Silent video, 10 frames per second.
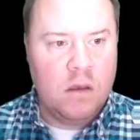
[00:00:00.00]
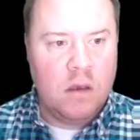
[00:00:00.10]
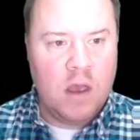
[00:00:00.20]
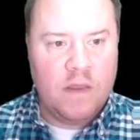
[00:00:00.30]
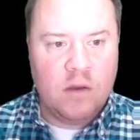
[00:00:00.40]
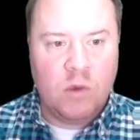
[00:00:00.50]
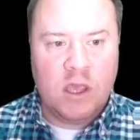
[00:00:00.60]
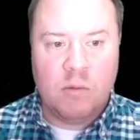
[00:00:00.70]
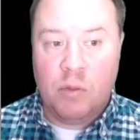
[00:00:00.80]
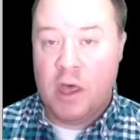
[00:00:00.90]
And then we
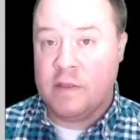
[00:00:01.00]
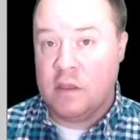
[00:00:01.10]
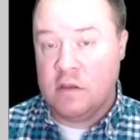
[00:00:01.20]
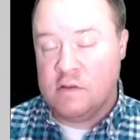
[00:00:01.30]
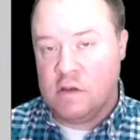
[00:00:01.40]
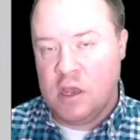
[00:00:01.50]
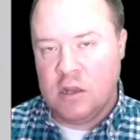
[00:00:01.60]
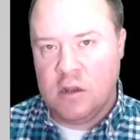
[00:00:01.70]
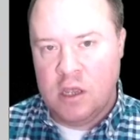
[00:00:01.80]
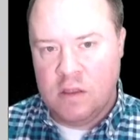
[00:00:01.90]
can plot these.
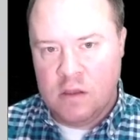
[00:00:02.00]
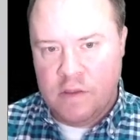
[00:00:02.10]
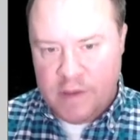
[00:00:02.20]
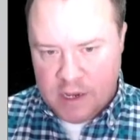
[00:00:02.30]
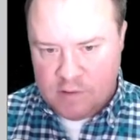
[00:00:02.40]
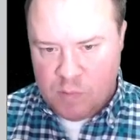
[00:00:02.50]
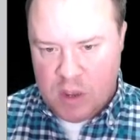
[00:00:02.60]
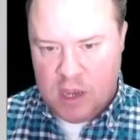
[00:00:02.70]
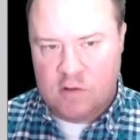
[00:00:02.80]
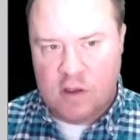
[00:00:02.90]
And on the next
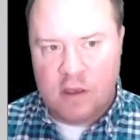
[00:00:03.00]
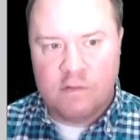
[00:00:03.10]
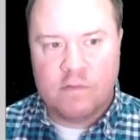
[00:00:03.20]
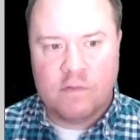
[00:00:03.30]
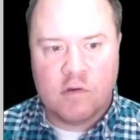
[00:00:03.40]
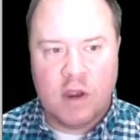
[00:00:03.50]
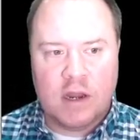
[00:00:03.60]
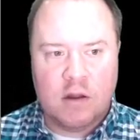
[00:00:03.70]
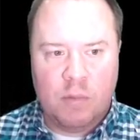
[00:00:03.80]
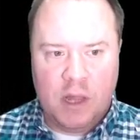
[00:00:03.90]
page, I've created
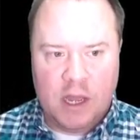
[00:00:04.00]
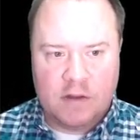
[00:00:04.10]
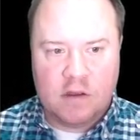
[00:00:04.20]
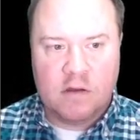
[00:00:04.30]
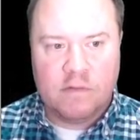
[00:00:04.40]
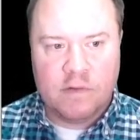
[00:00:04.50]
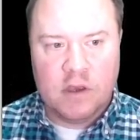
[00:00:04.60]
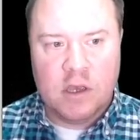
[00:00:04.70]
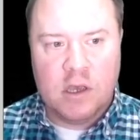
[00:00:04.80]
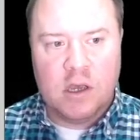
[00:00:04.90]
a plot of
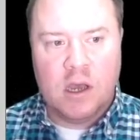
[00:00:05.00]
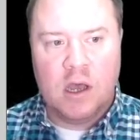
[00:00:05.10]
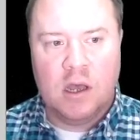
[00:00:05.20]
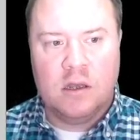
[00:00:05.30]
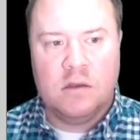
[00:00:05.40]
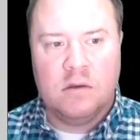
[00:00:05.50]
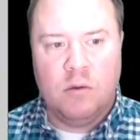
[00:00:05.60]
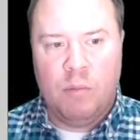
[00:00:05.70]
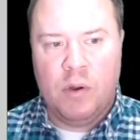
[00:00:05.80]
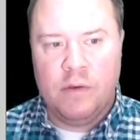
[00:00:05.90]

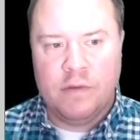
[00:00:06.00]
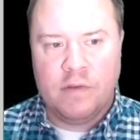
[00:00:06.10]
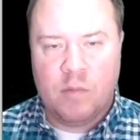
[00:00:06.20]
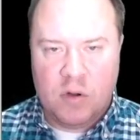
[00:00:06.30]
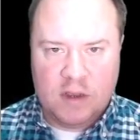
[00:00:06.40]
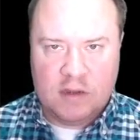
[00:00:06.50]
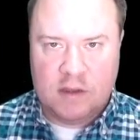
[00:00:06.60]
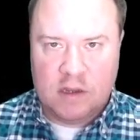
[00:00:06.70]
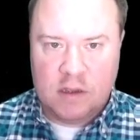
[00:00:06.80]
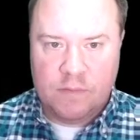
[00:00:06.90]
both the
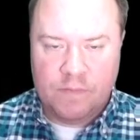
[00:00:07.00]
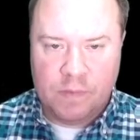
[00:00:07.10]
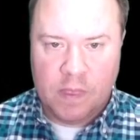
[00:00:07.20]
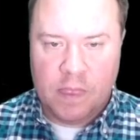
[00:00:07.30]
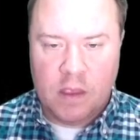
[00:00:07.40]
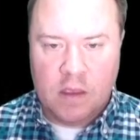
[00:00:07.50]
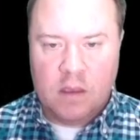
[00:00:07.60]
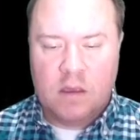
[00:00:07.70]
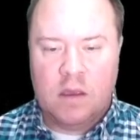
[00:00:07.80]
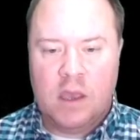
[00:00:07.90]
predicted
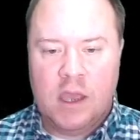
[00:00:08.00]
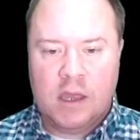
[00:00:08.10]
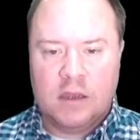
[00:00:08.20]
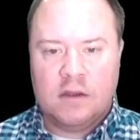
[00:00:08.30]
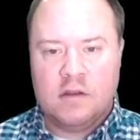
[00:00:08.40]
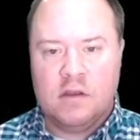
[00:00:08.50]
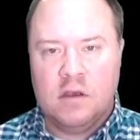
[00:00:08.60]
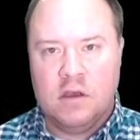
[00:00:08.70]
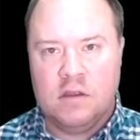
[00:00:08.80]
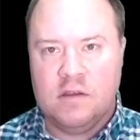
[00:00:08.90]
and
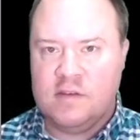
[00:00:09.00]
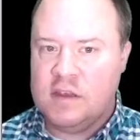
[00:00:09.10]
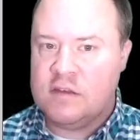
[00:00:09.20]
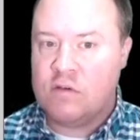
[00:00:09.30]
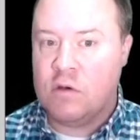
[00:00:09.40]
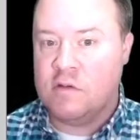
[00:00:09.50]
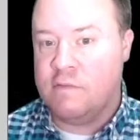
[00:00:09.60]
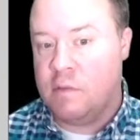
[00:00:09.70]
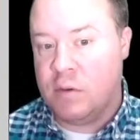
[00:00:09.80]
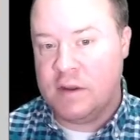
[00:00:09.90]
the z-scores of
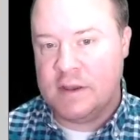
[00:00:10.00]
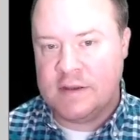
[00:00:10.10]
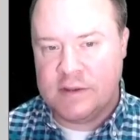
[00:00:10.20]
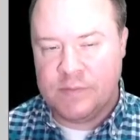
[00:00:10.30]
the predicted.